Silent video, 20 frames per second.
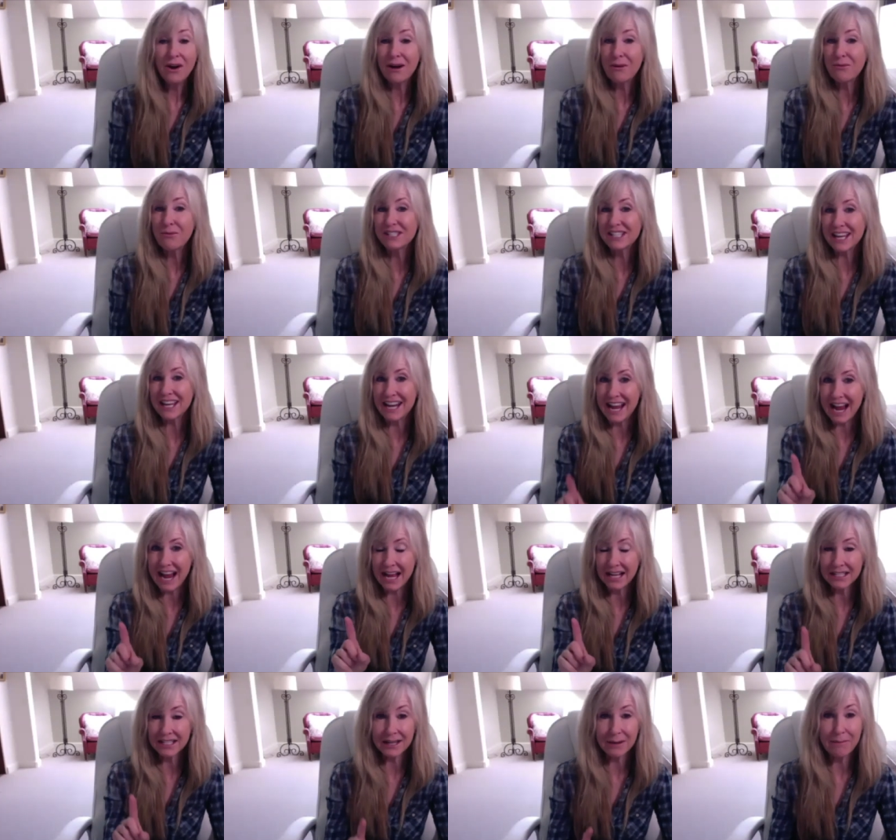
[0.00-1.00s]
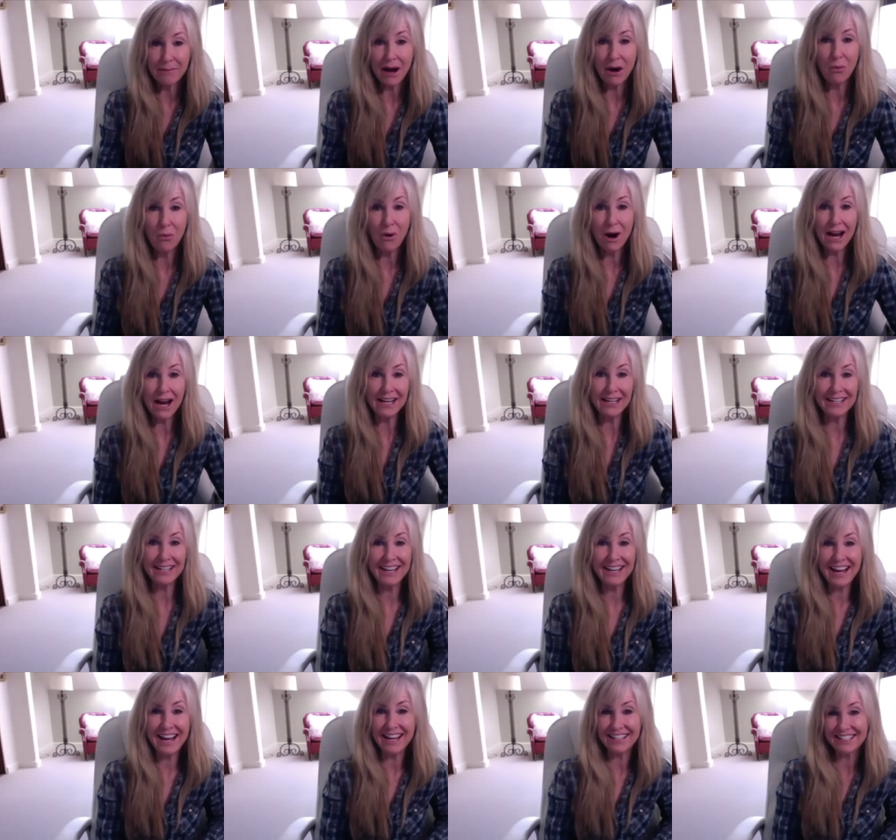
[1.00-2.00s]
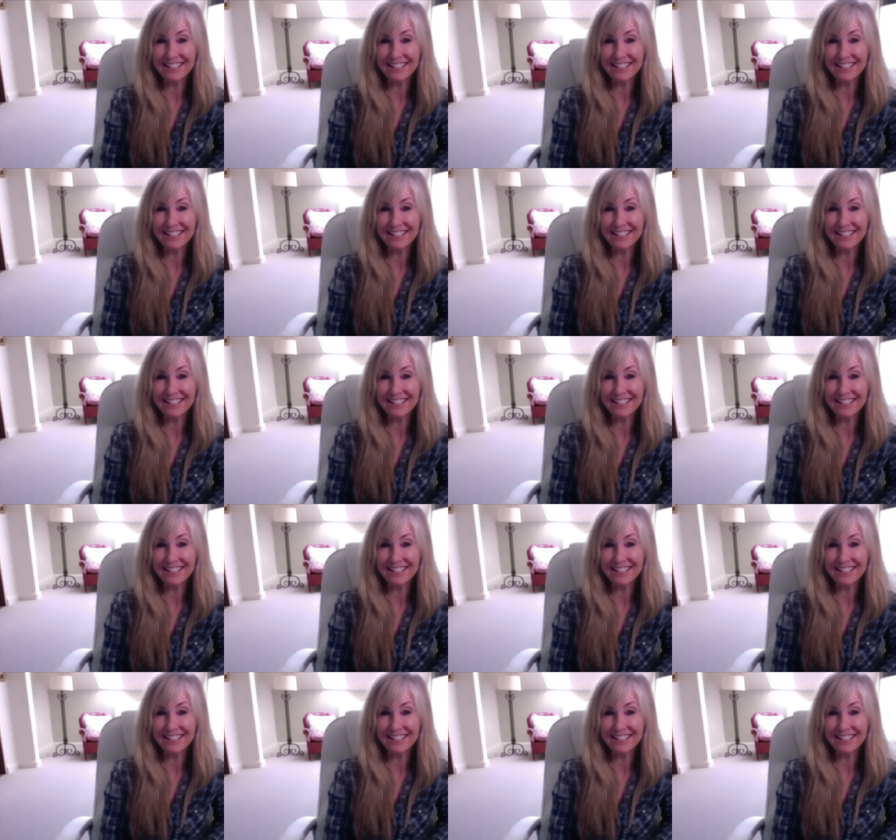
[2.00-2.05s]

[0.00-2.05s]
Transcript: I was going to ask about white next.